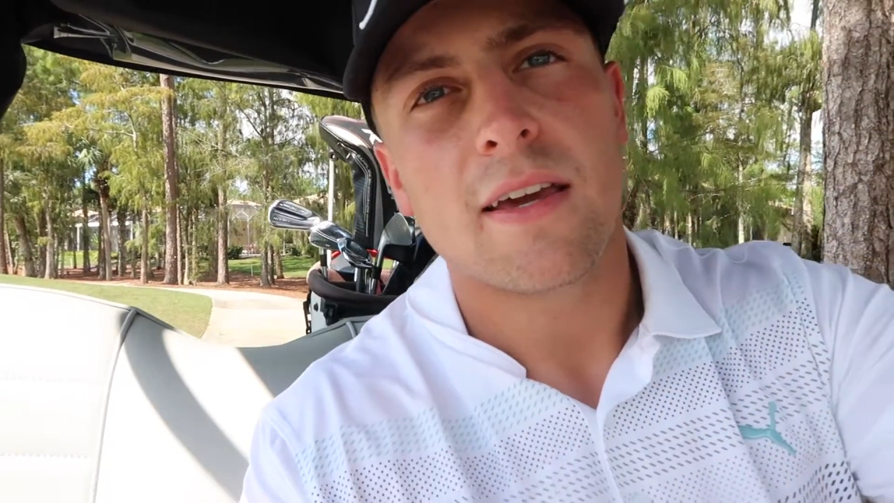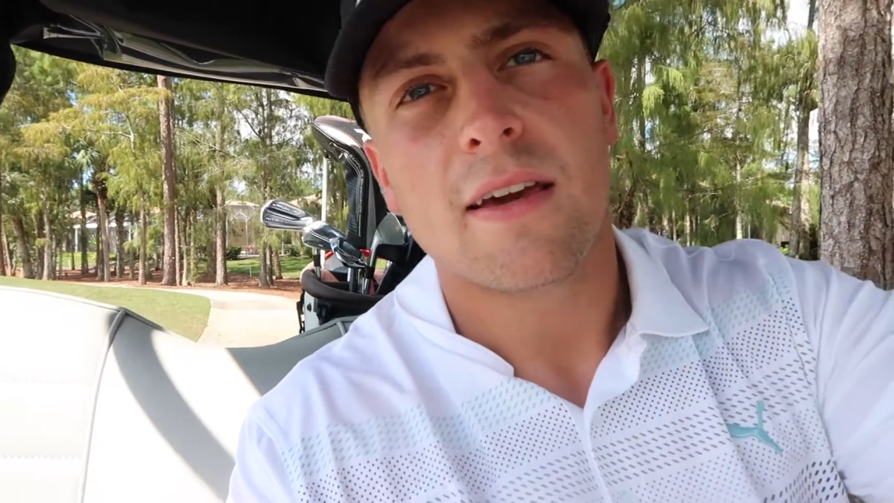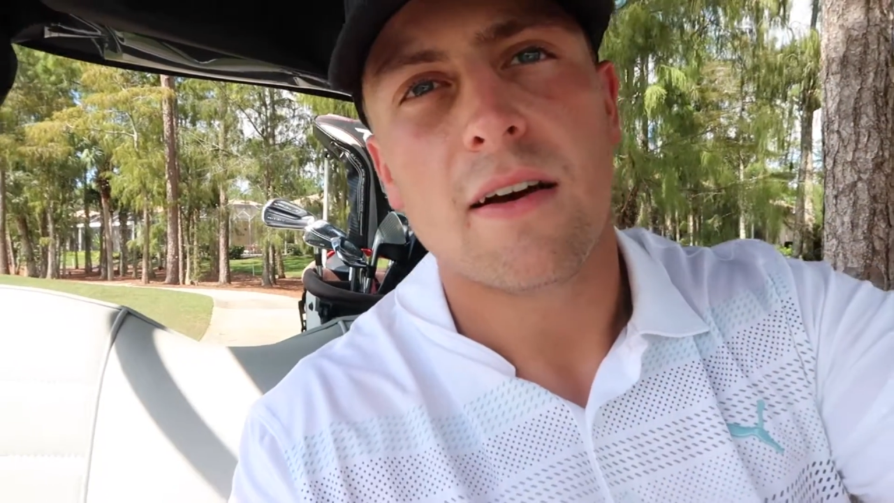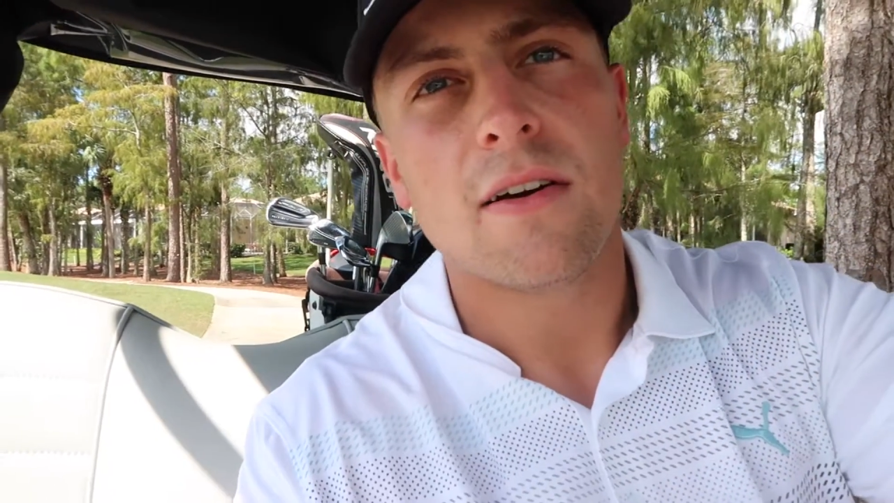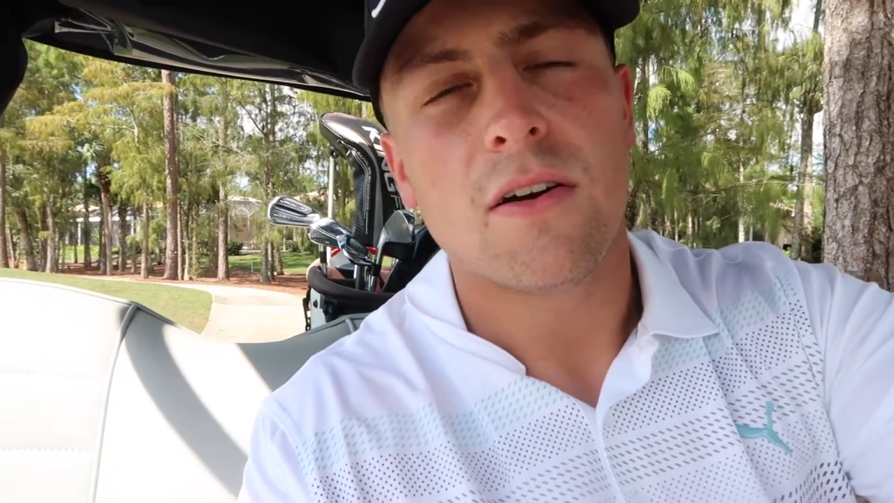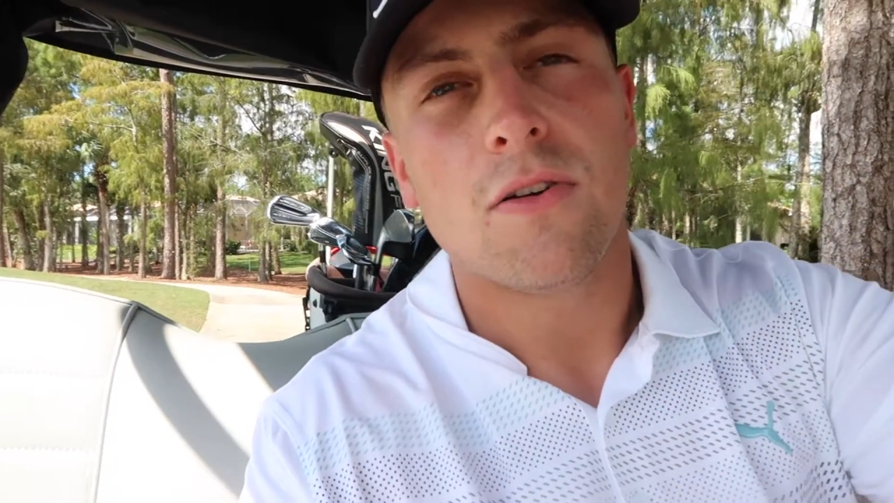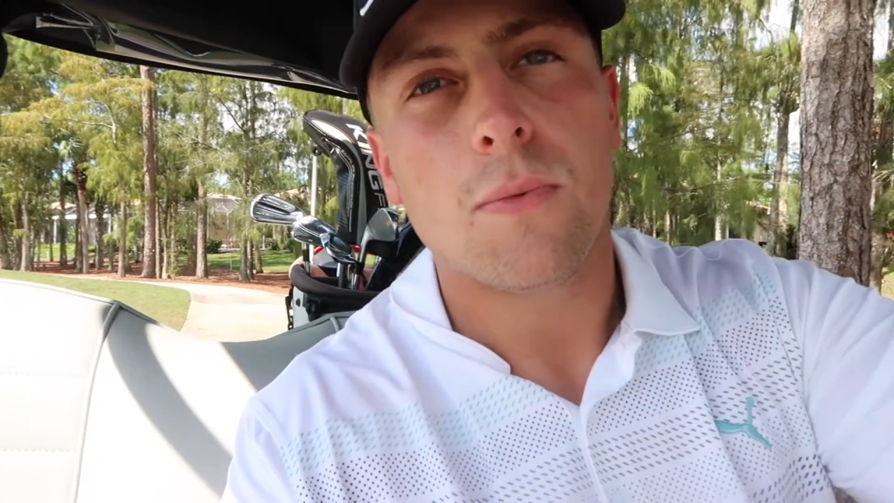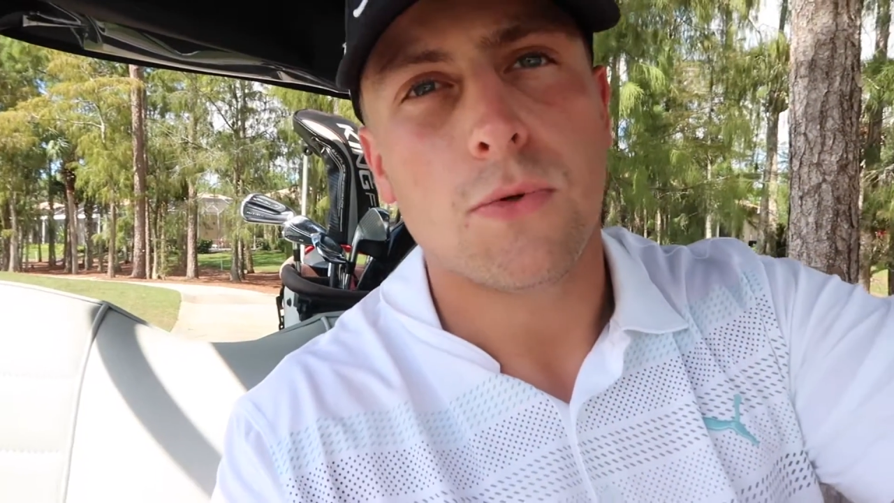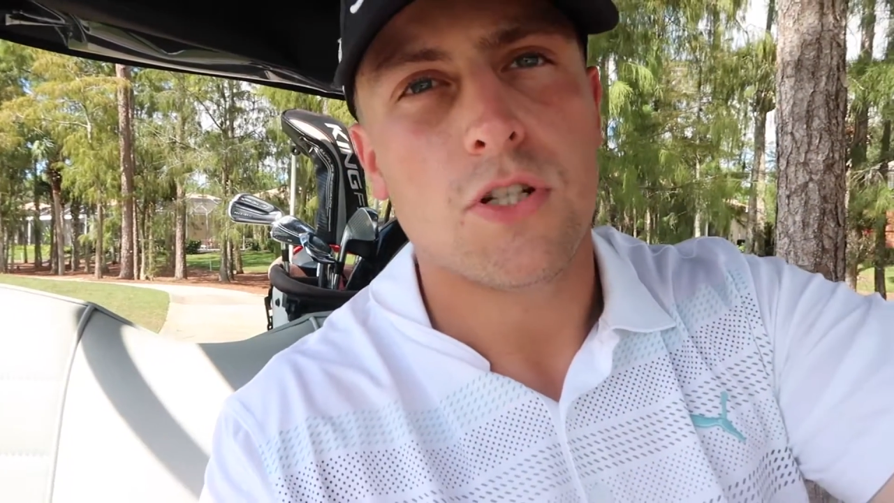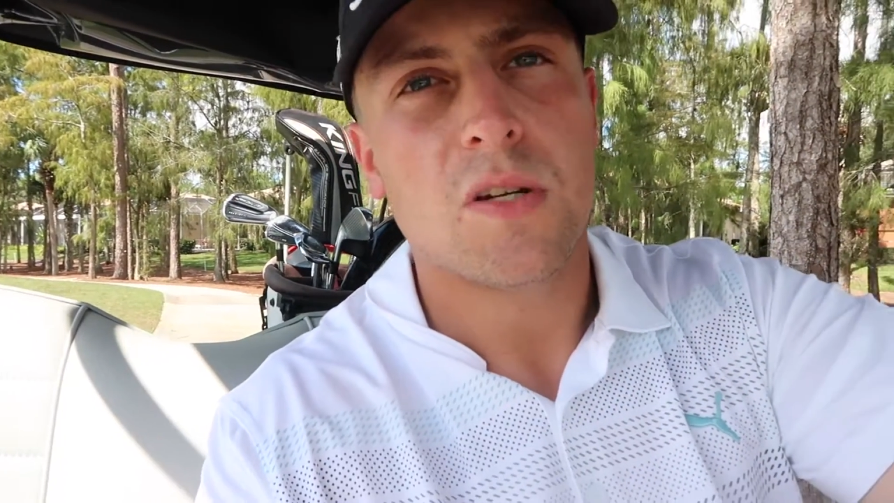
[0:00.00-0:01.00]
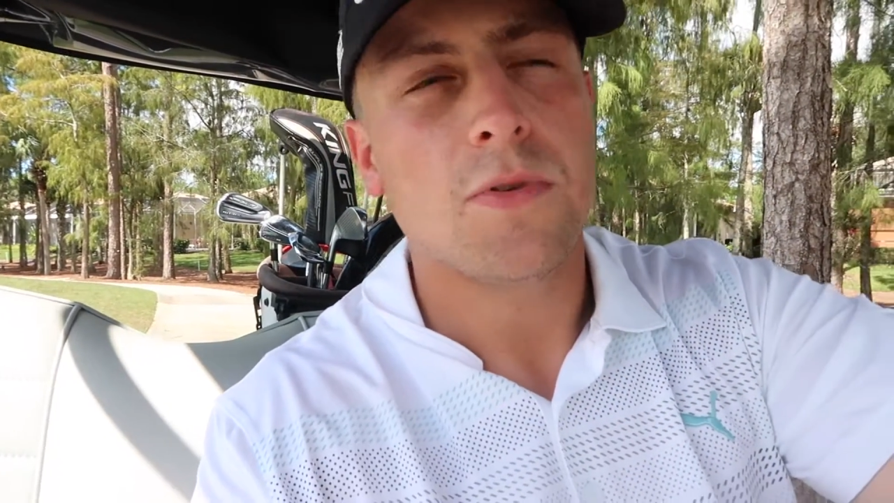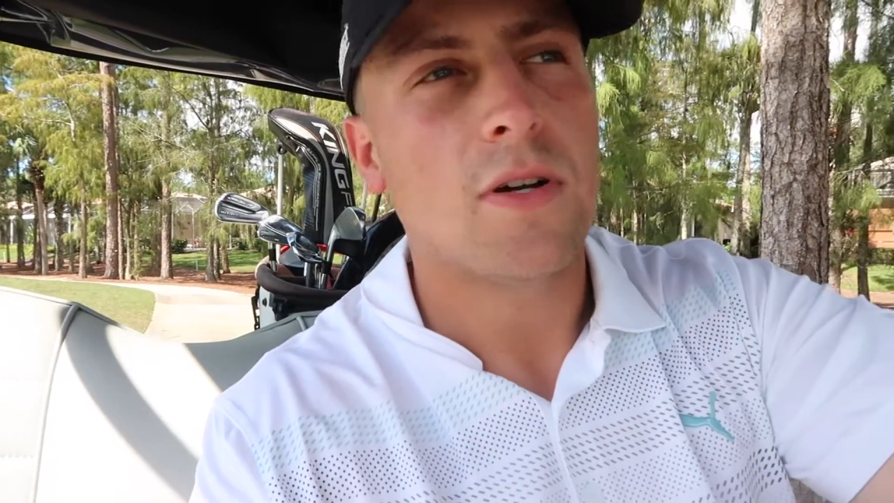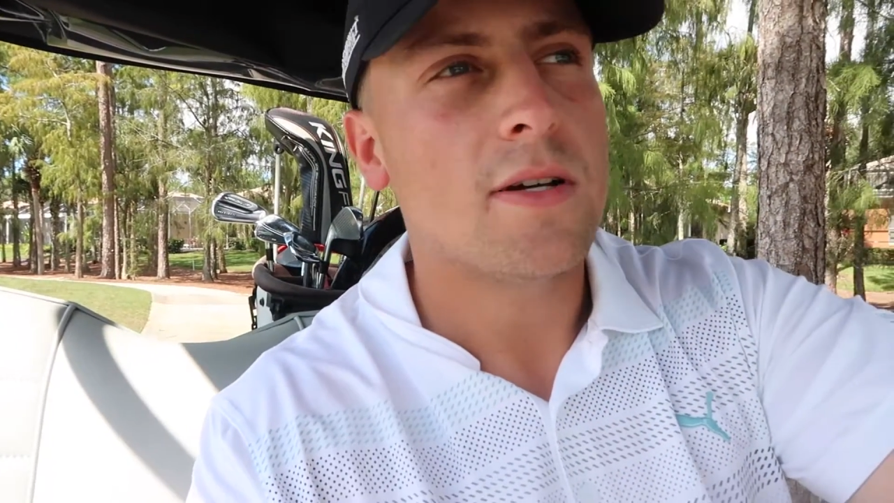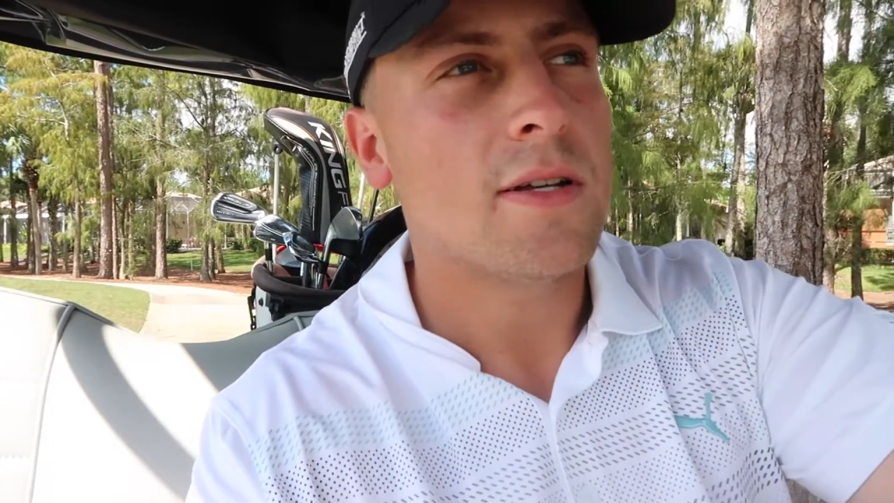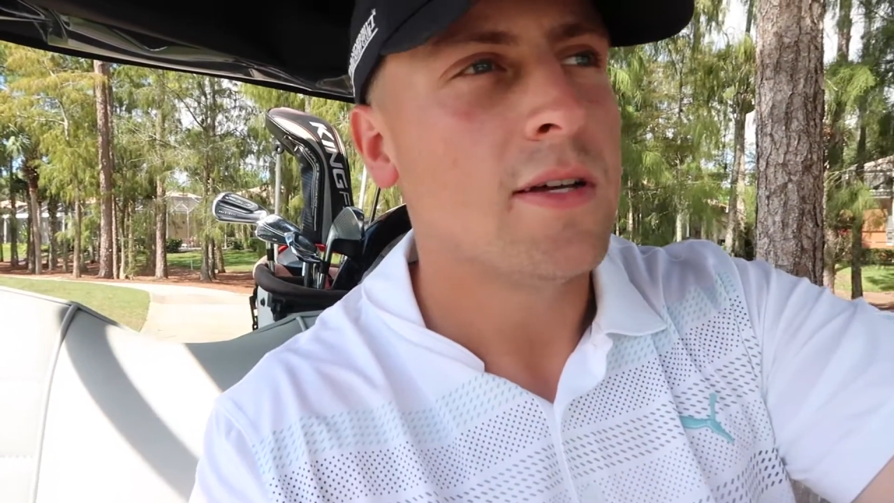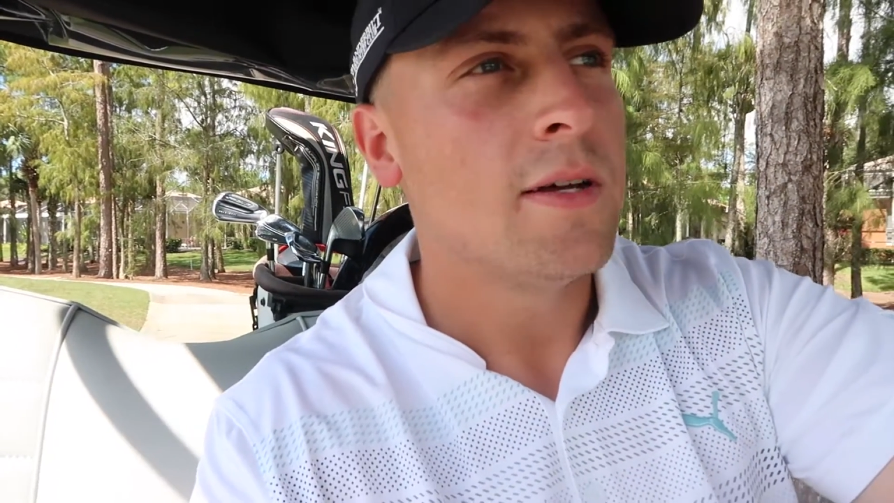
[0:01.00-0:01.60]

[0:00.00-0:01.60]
a normal chip shot.